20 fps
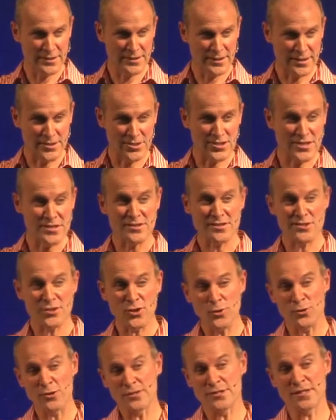And Jesus
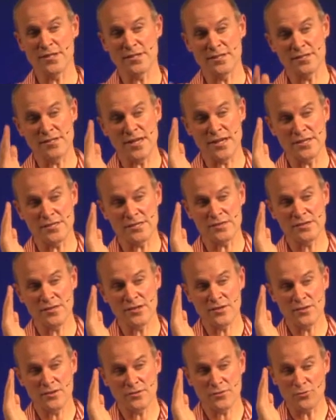calls it and says,
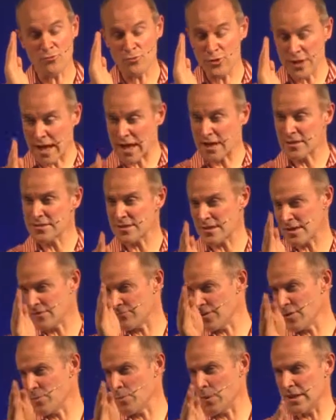the reality of
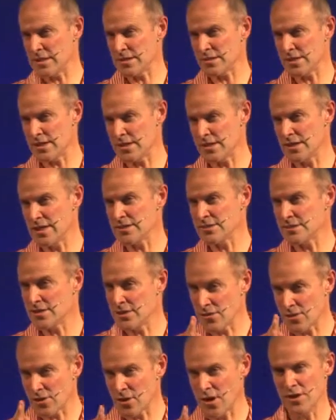you, Peter, is that
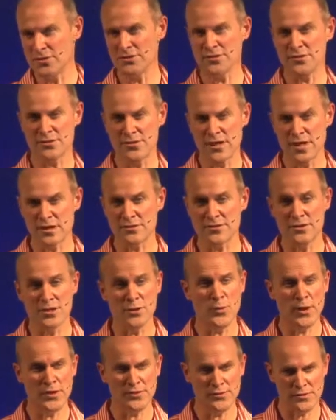you can't do that and you
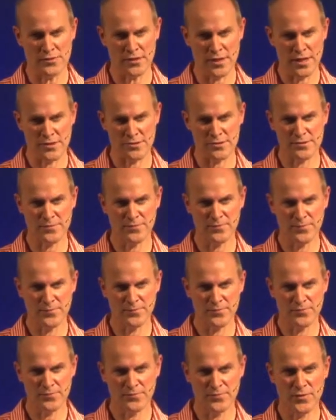won't do that.
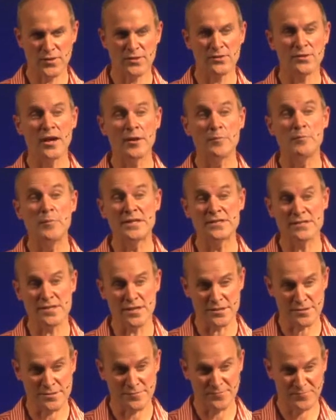Admit
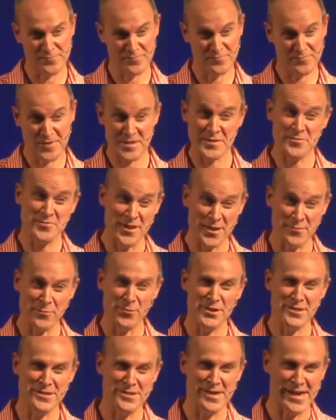it. That's really what
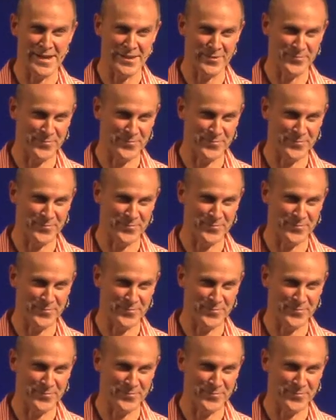he's saying.